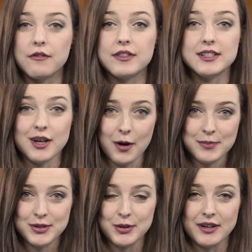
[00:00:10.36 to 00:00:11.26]
of the
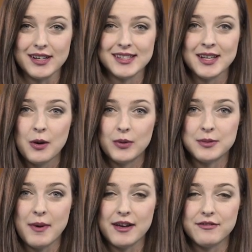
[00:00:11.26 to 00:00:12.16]
top stories
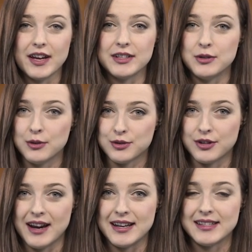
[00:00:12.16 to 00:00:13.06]
which may affect your
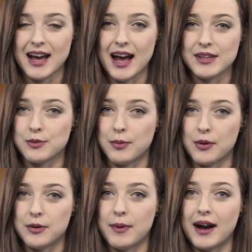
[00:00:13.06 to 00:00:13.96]
trades as
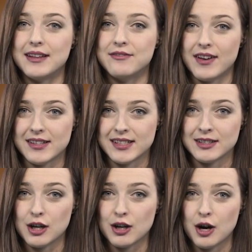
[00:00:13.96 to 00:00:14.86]
reported by
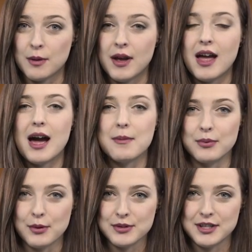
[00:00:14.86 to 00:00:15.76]
investing.com
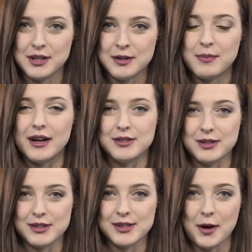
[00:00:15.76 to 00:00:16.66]
and brought to you by
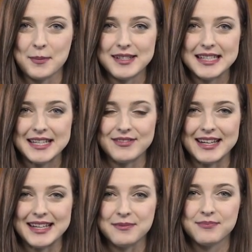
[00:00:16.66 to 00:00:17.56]
Dukascopy
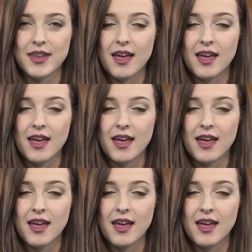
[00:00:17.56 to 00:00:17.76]
TV.